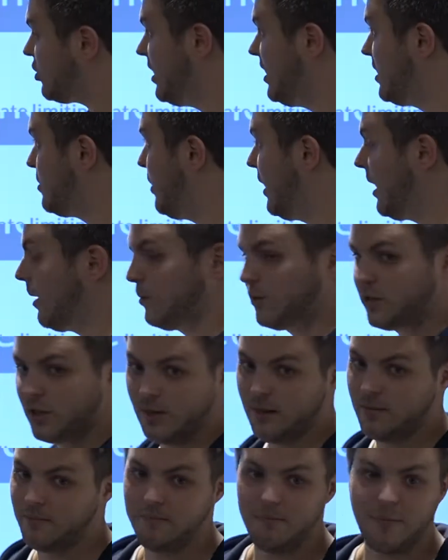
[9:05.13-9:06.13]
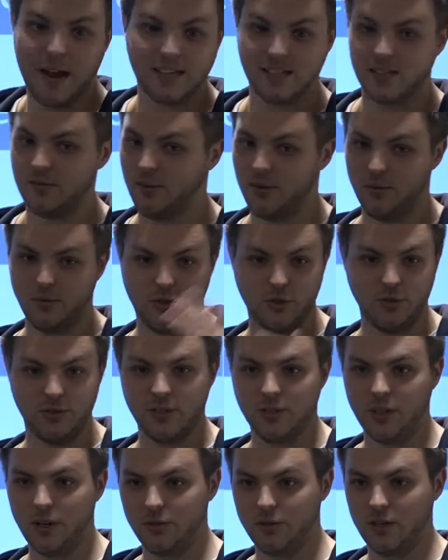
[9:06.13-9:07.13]
he's been able to massively reduce
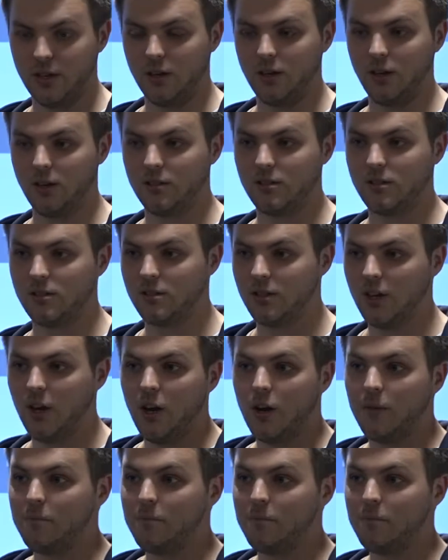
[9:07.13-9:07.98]
his hosting costs,